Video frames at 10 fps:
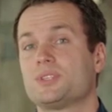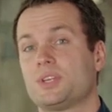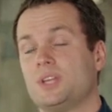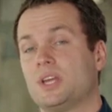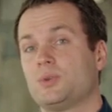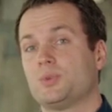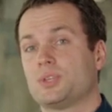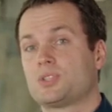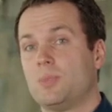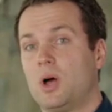this to connect with
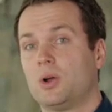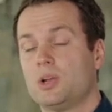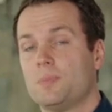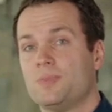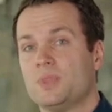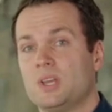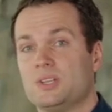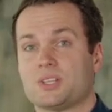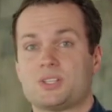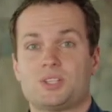a small group,
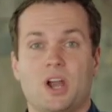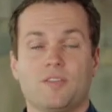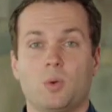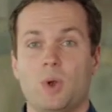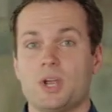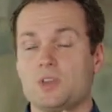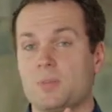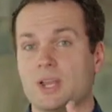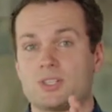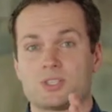discover where you
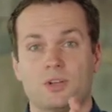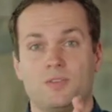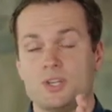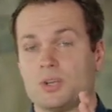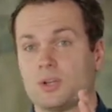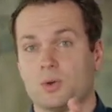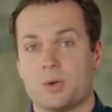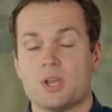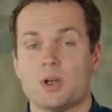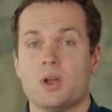might serve in your
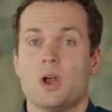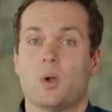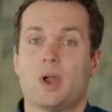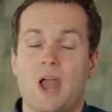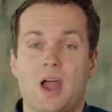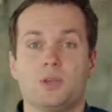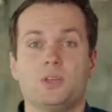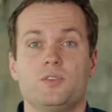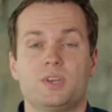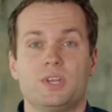career, or how
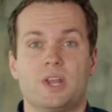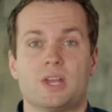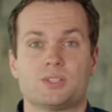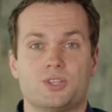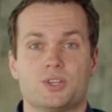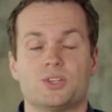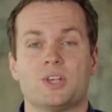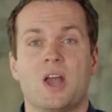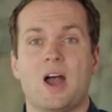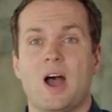you fit in as a church,